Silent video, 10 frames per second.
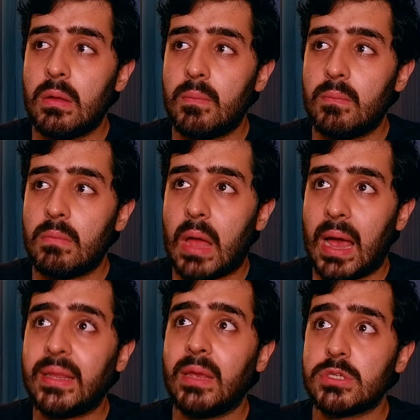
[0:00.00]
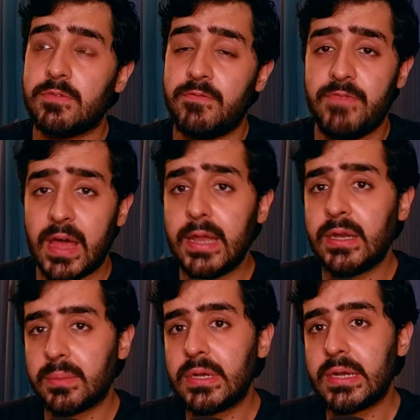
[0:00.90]
it was very
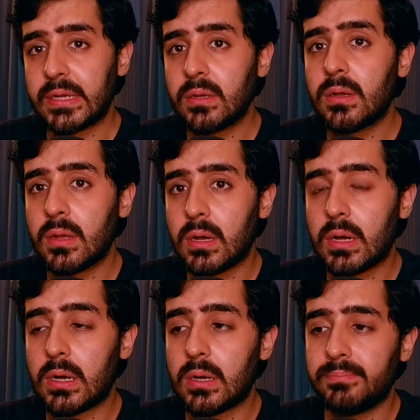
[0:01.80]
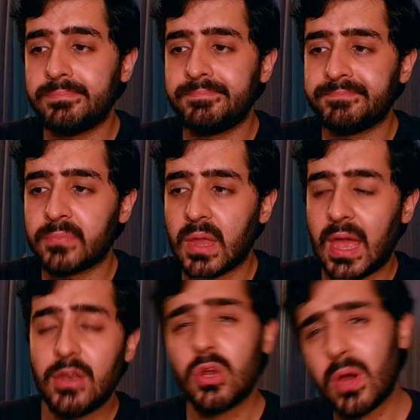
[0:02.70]
intimidating.
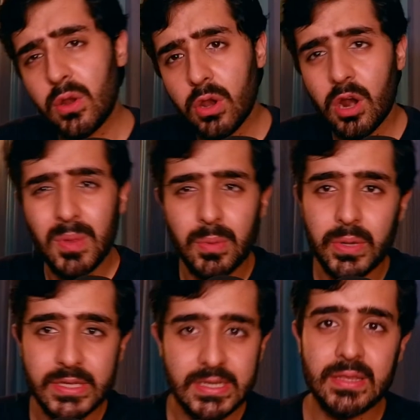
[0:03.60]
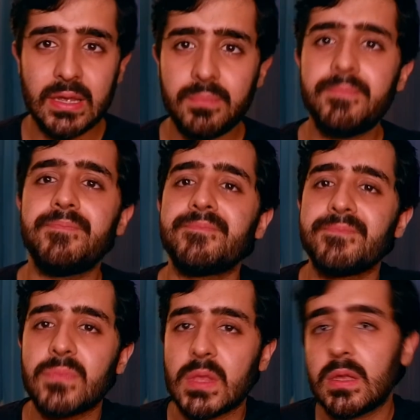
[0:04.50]
And I know a lot of people would say that
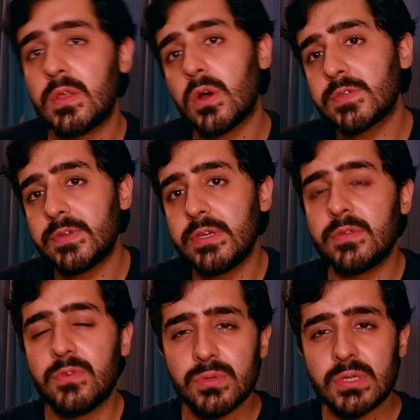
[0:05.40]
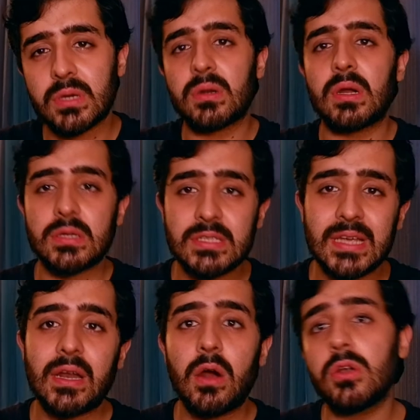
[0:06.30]
the Oxford interviews are
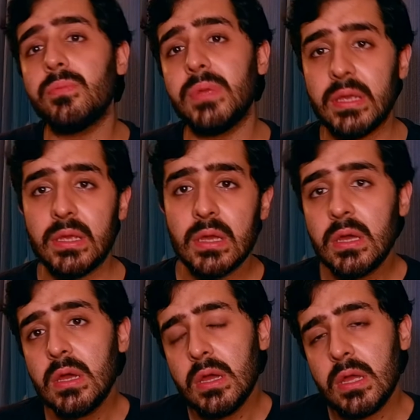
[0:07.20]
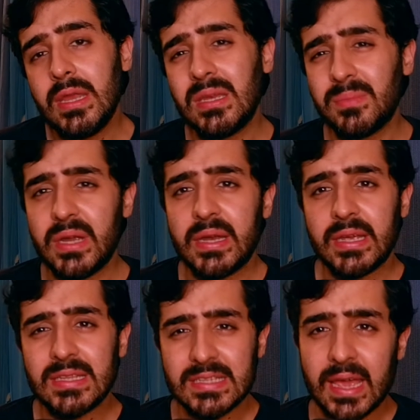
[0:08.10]
set out to be
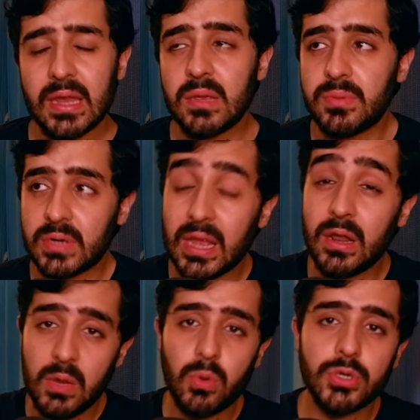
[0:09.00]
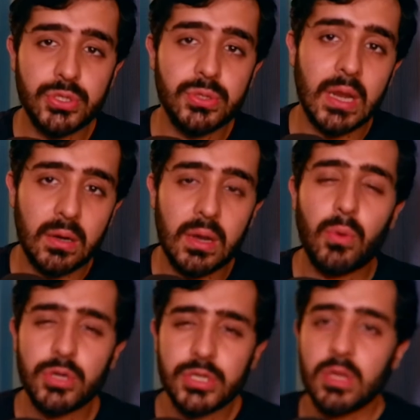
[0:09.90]
intimidating and scary, but I really want to
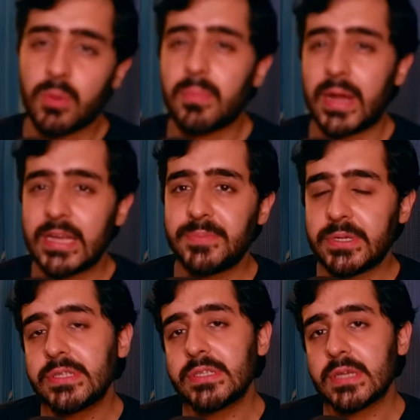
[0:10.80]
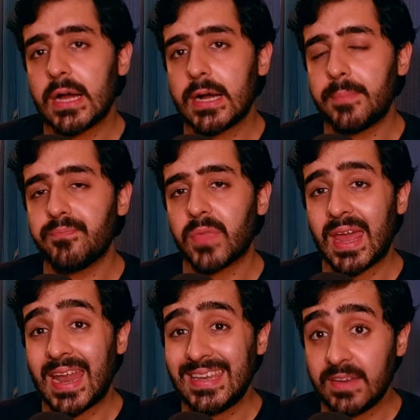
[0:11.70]
tell you about my experience.
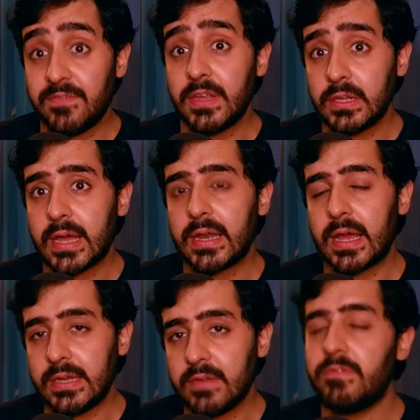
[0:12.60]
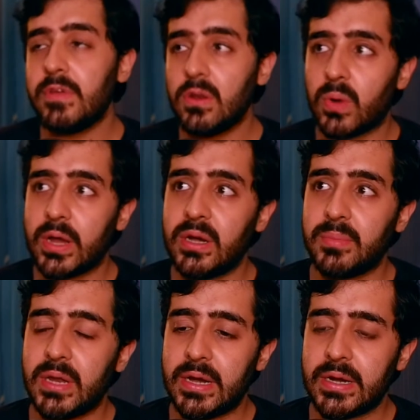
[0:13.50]
And I did feel quite
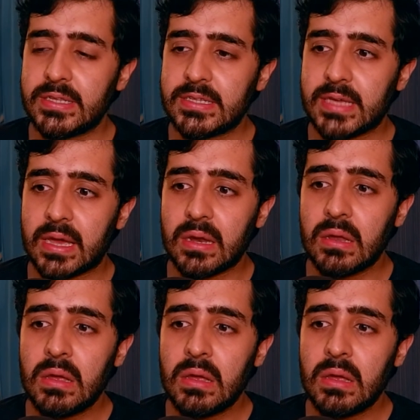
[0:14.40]
intimidated and scared